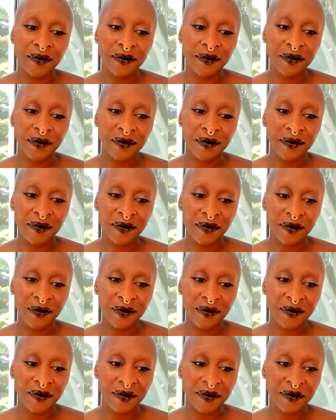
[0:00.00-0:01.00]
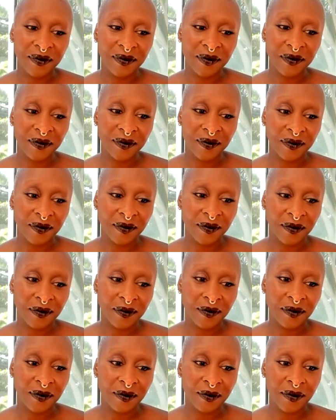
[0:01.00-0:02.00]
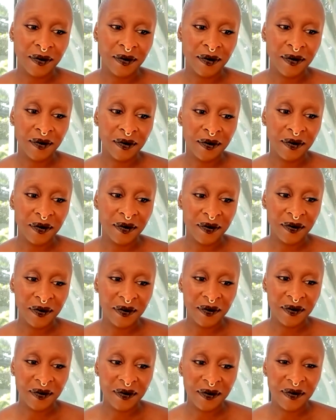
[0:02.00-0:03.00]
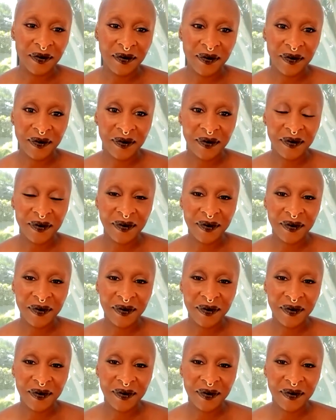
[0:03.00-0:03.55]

[no speech]